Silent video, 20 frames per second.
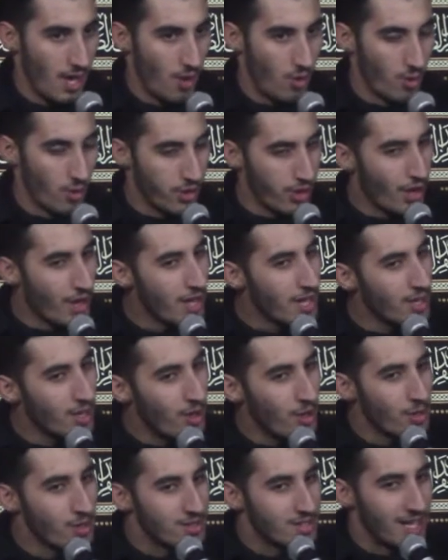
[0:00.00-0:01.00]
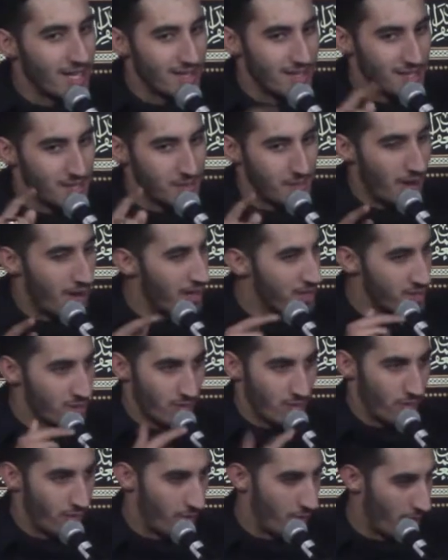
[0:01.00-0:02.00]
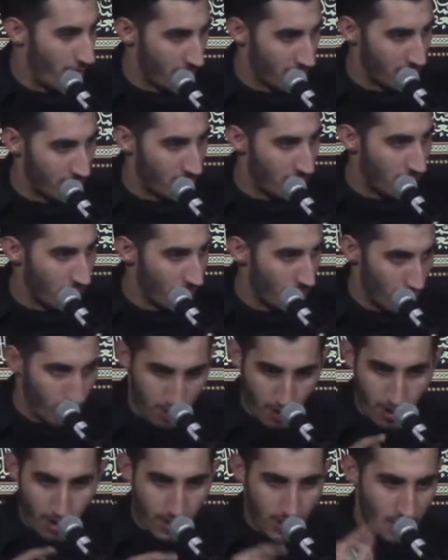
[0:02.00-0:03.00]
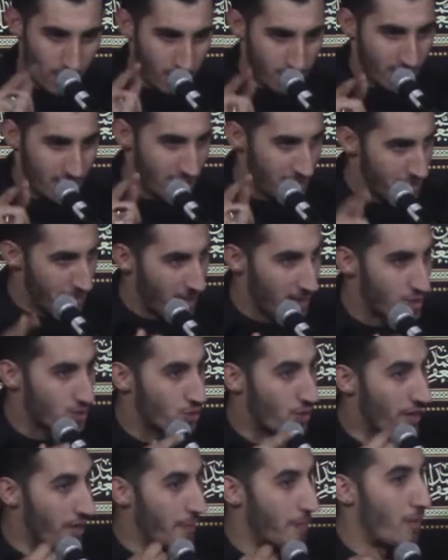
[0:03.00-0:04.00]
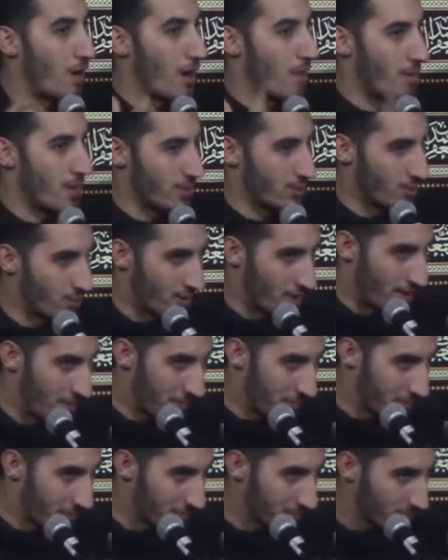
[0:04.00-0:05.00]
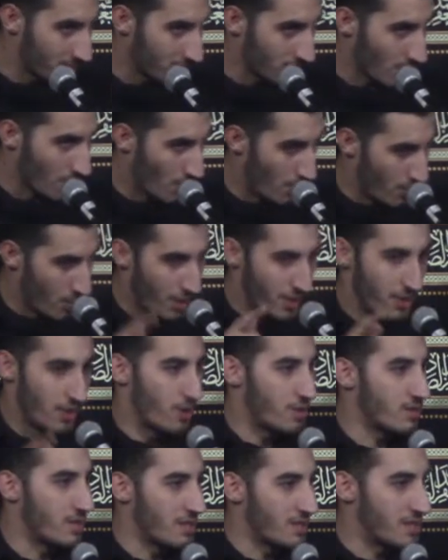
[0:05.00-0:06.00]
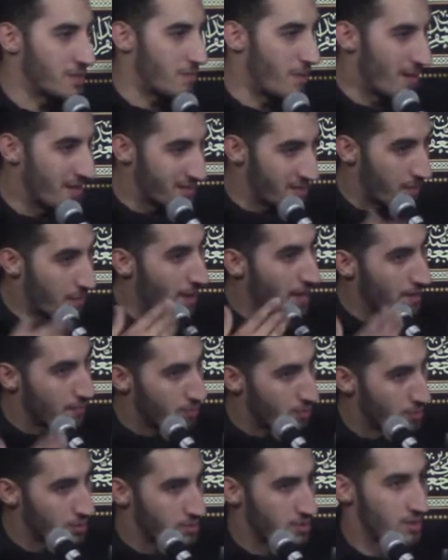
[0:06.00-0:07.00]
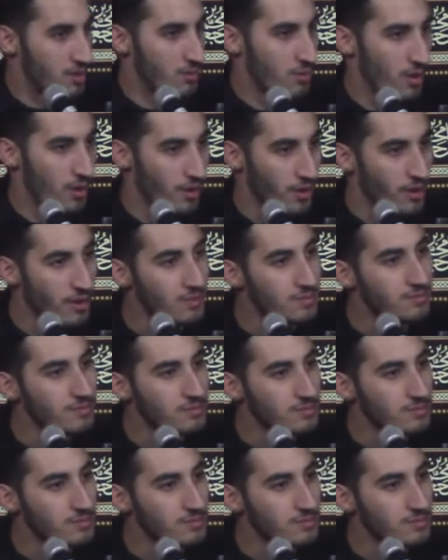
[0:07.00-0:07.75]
Although he knows that this man isn't for Fatima, although he knows that this man's trying to buy my daughter, although he knows that this man is a bad person and whatnot,